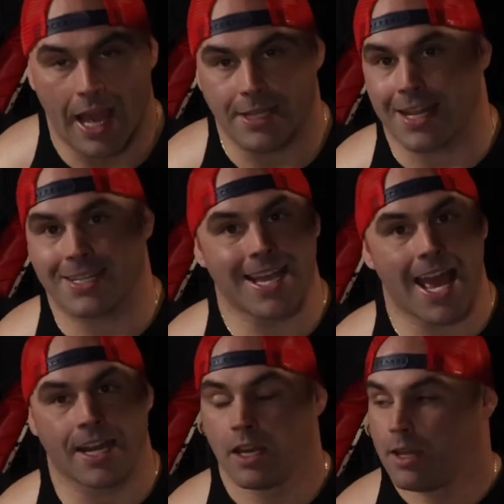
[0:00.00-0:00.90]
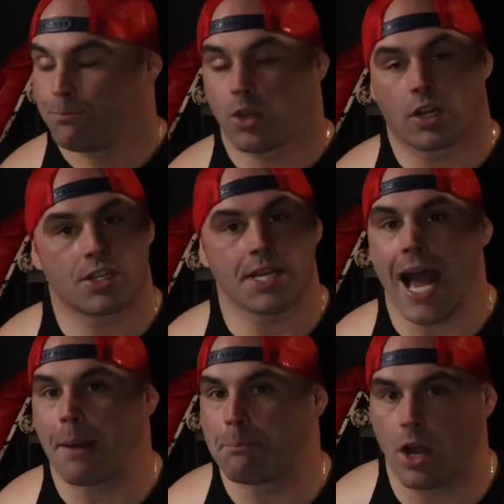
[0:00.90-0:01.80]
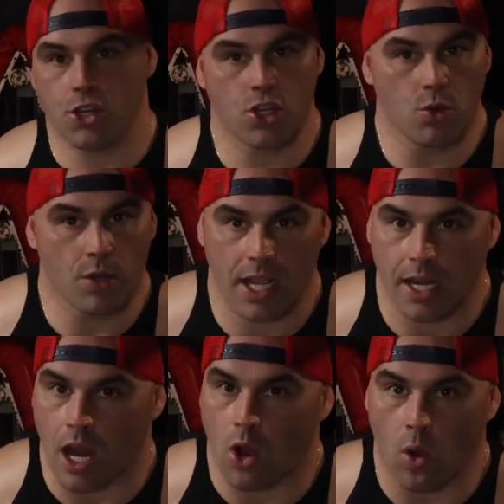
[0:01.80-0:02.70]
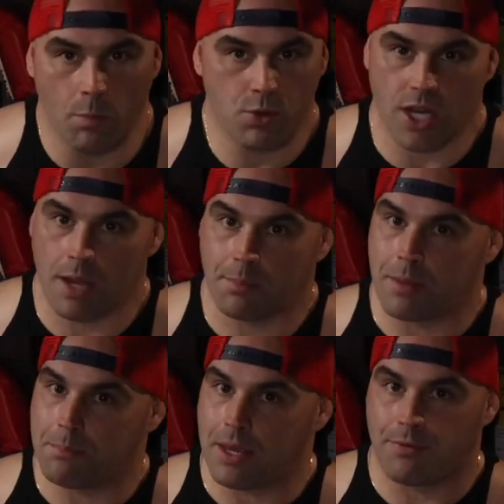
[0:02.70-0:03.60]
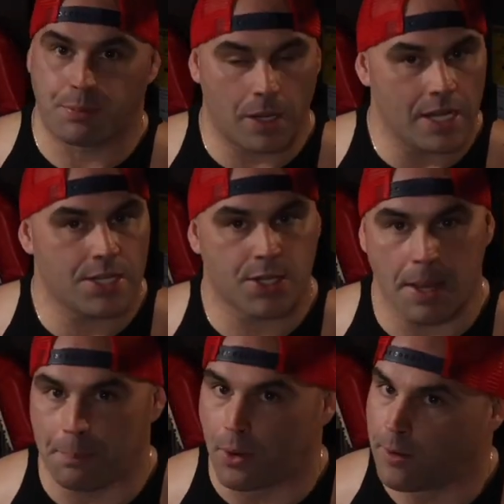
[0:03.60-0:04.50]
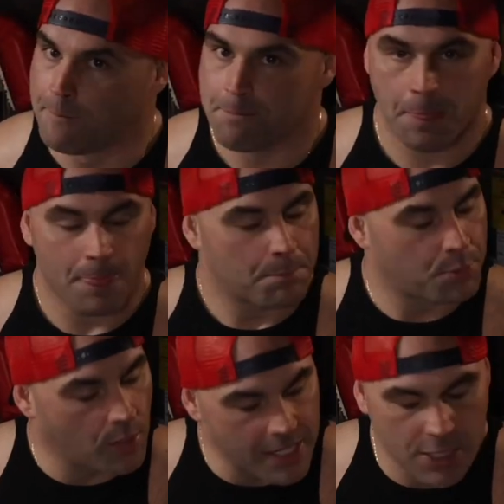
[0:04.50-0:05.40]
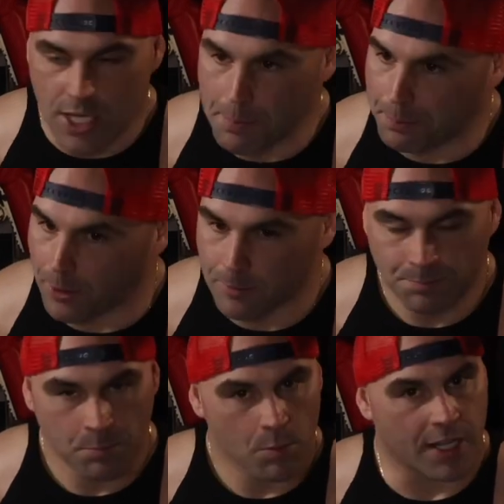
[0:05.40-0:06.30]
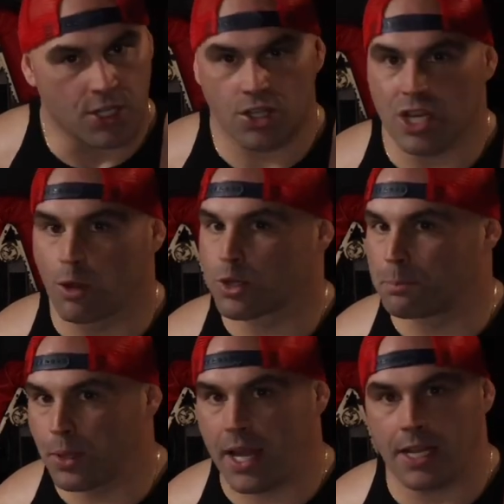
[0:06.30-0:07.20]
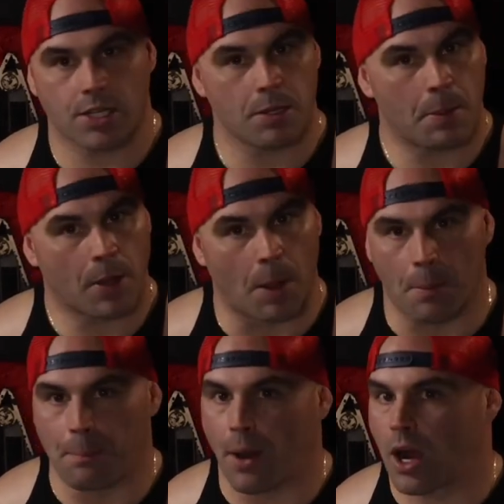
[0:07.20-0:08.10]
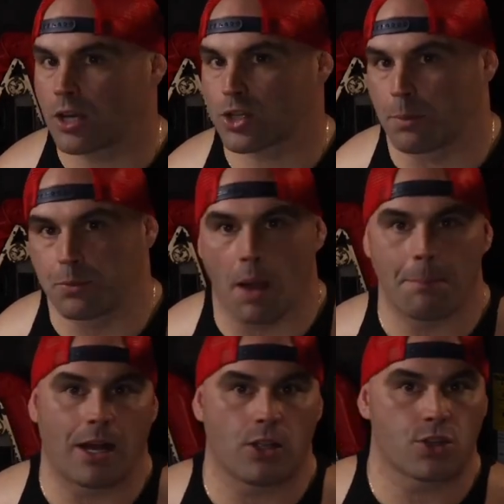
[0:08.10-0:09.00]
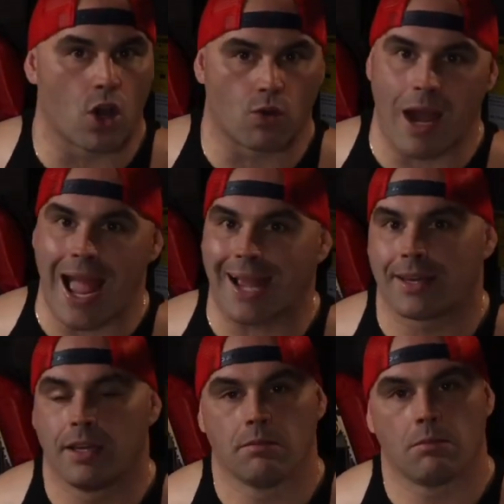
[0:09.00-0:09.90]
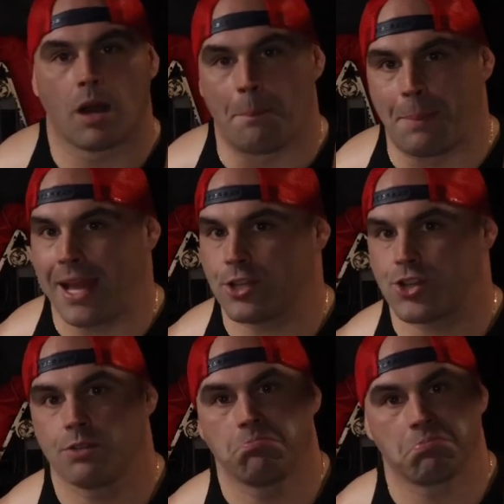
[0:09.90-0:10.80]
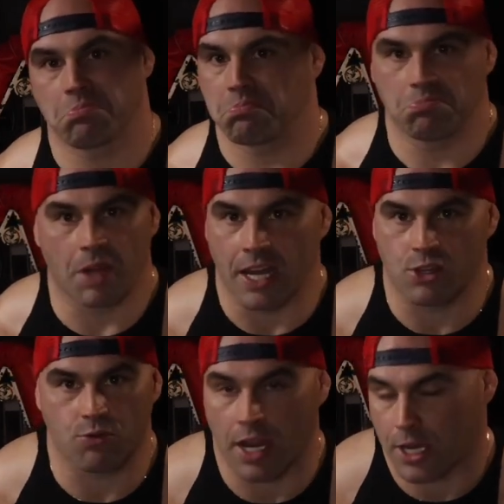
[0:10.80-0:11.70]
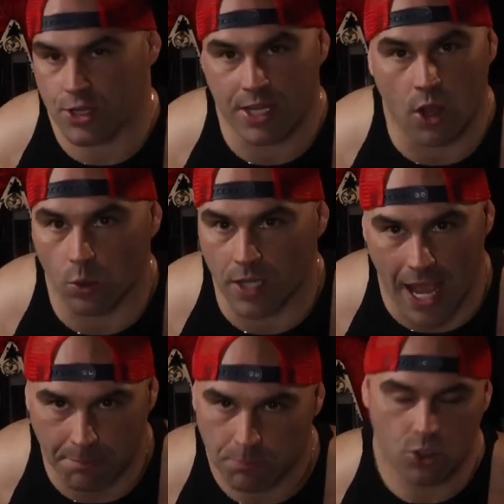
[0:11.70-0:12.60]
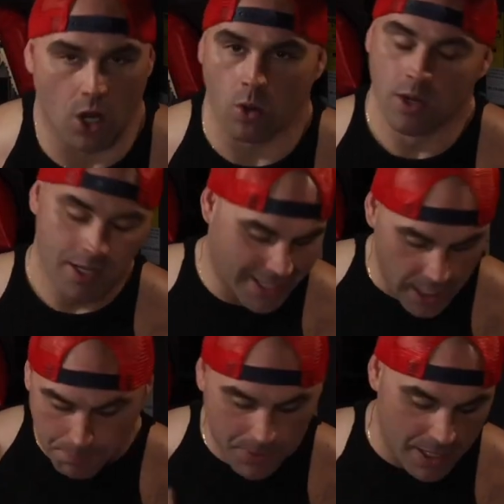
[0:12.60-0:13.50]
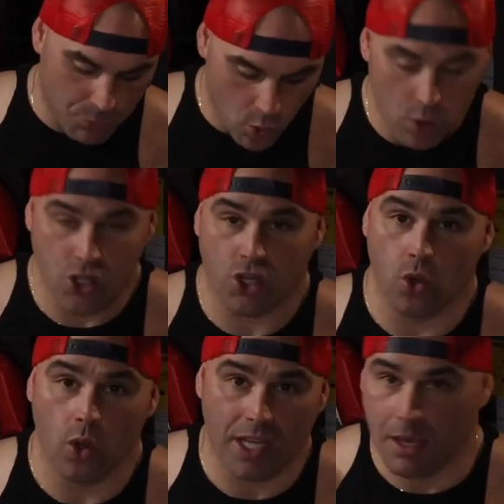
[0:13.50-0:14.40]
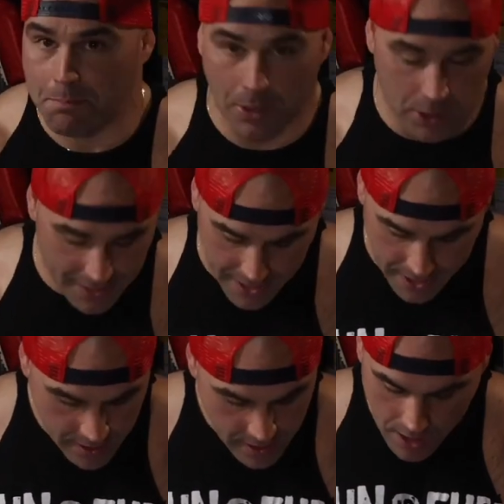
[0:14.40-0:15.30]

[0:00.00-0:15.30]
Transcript: As I said, there's not much you need. A home gym can be pretty simple. Pretty simple. Get yourself some plates, couple bars, some dumbbells, a rack, a bench, and it's and it's go time. So keep keep doing what you're doing, keep building it.